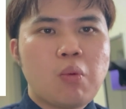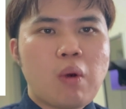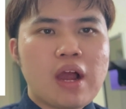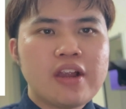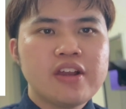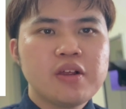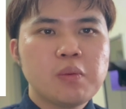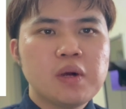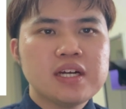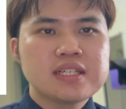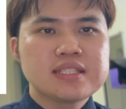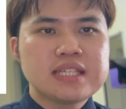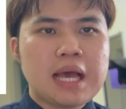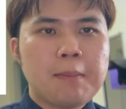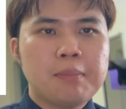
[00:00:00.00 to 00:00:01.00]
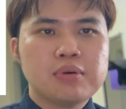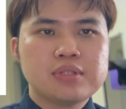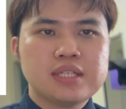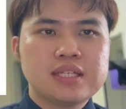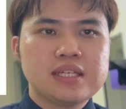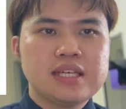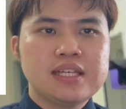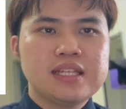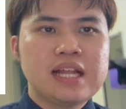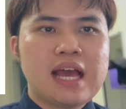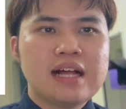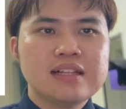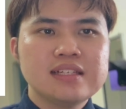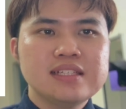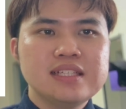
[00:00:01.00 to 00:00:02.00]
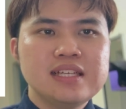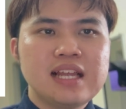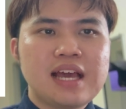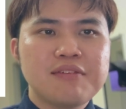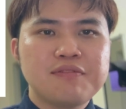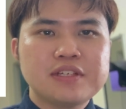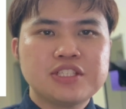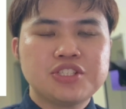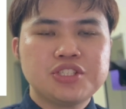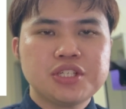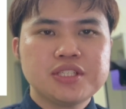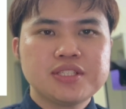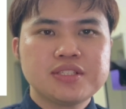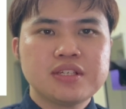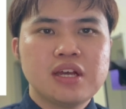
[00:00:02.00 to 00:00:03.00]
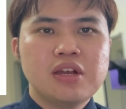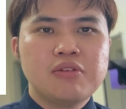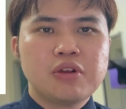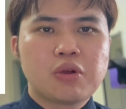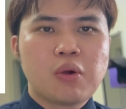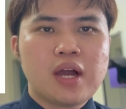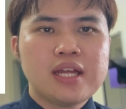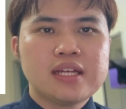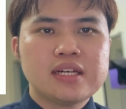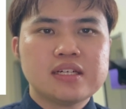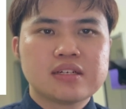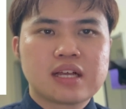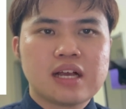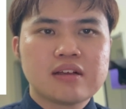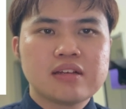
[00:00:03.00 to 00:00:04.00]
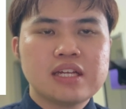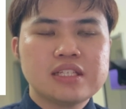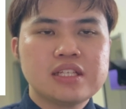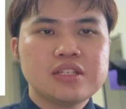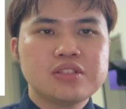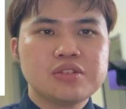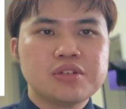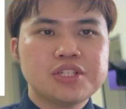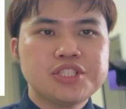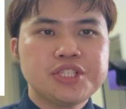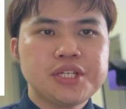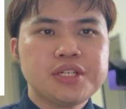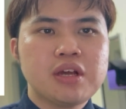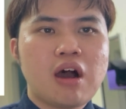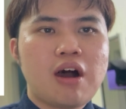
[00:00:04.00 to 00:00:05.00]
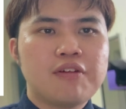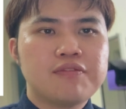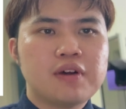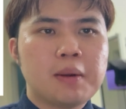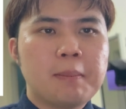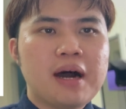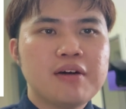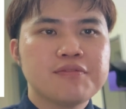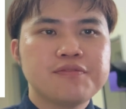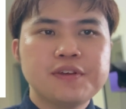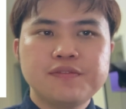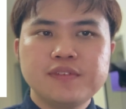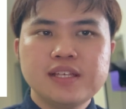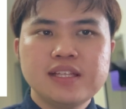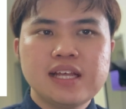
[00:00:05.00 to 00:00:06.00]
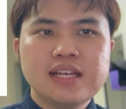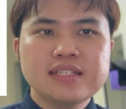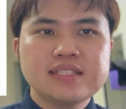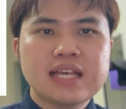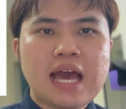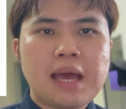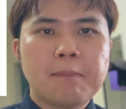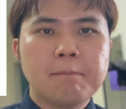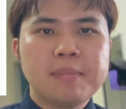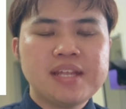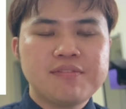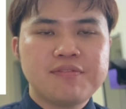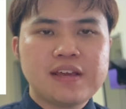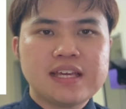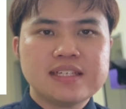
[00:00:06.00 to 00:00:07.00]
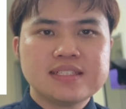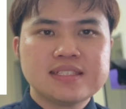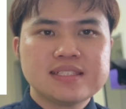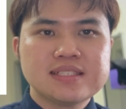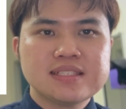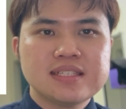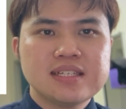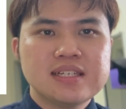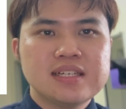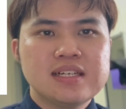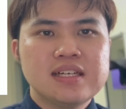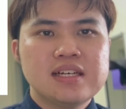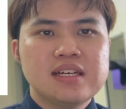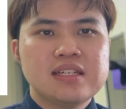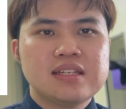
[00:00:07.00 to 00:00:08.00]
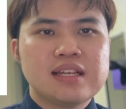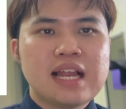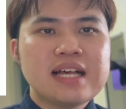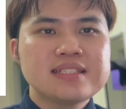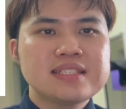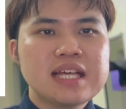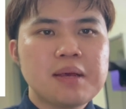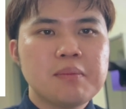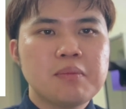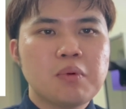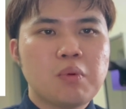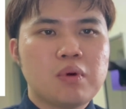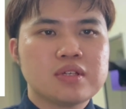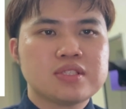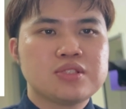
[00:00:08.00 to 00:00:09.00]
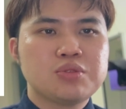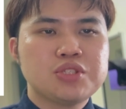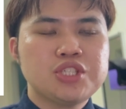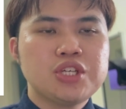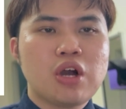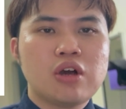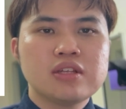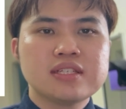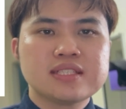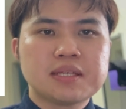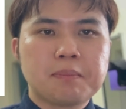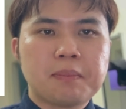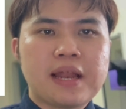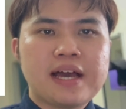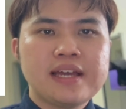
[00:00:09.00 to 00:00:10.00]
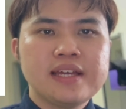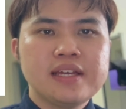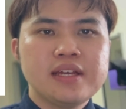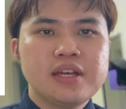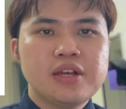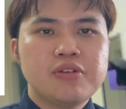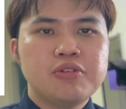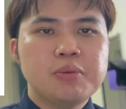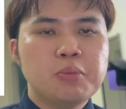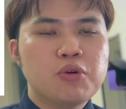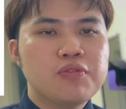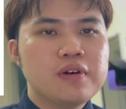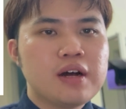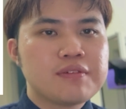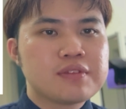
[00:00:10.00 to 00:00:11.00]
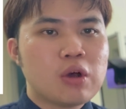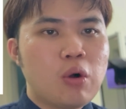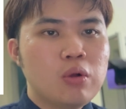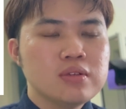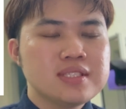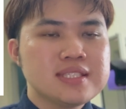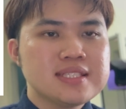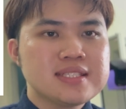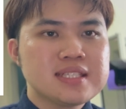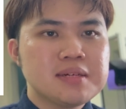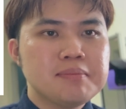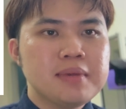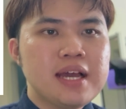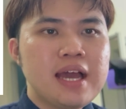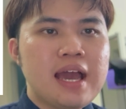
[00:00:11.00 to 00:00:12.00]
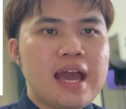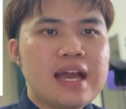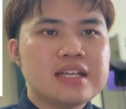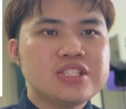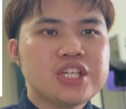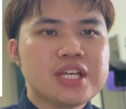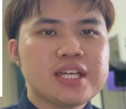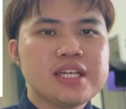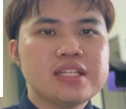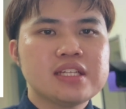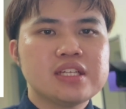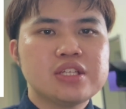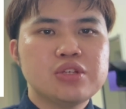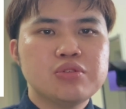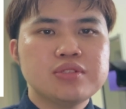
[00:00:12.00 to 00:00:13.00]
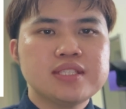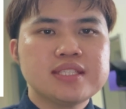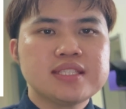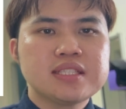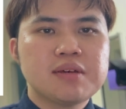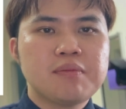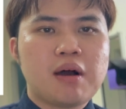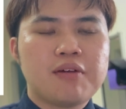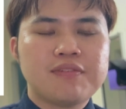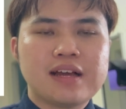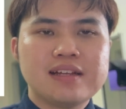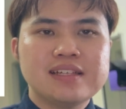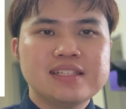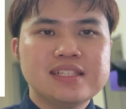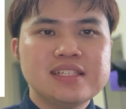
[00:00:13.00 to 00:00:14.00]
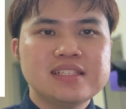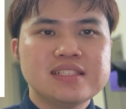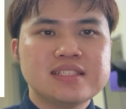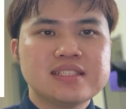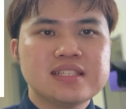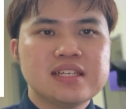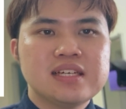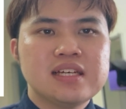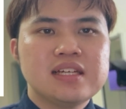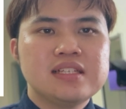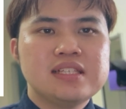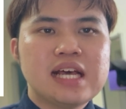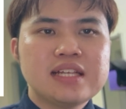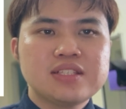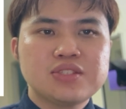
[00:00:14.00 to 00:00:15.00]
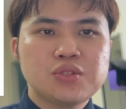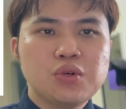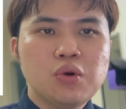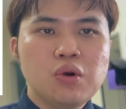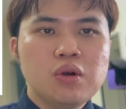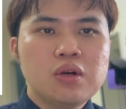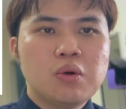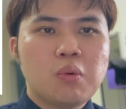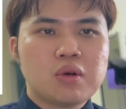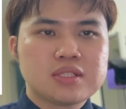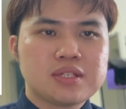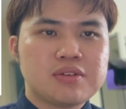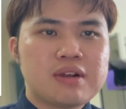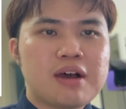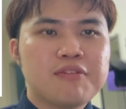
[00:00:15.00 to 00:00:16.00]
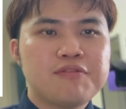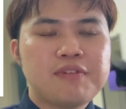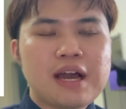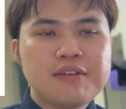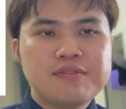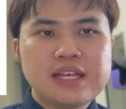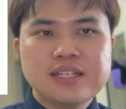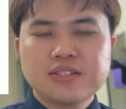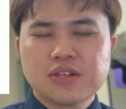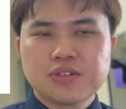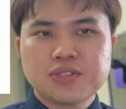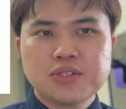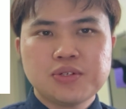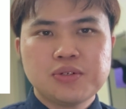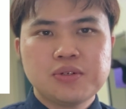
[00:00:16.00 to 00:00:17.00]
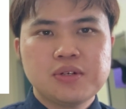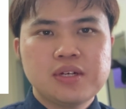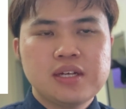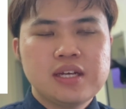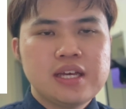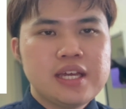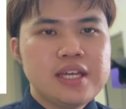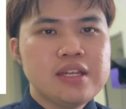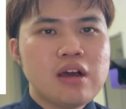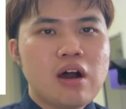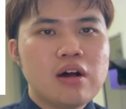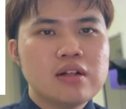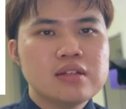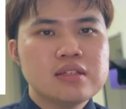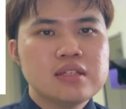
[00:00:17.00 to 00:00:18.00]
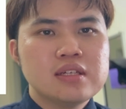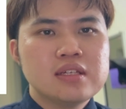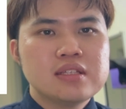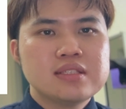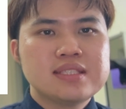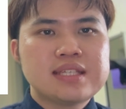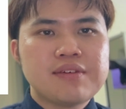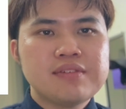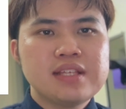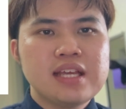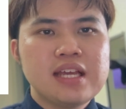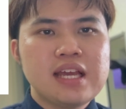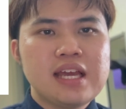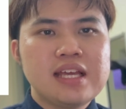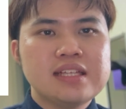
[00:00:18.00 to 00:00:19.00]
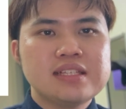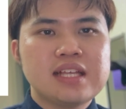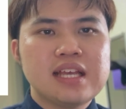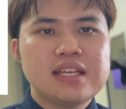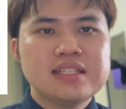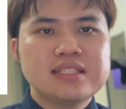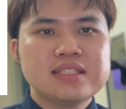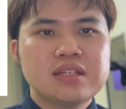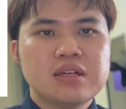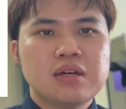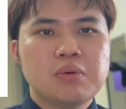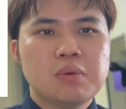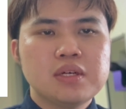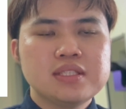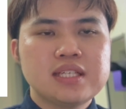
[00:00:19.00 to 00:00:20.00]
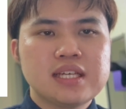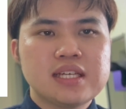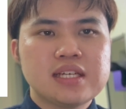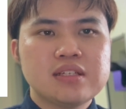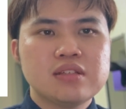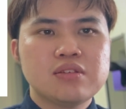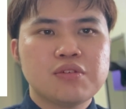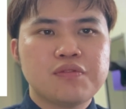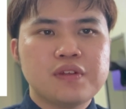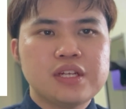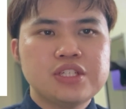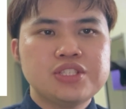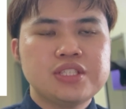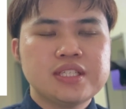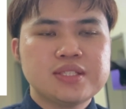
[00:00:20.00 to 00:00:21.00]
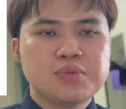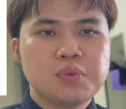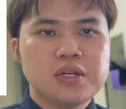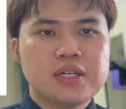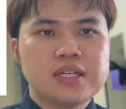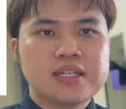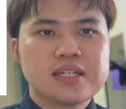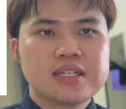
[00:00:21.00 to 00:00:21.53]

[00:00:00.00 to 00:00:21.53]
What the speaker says: wiring works, and putting in LED light fixtures required a calculated duration of about 50 days at mid-phase. The last step was switching on the supply, removal of the old system, and checking the new system of LEDs. That too was around 5 days or so. In all, 78 days were taken to finish this work.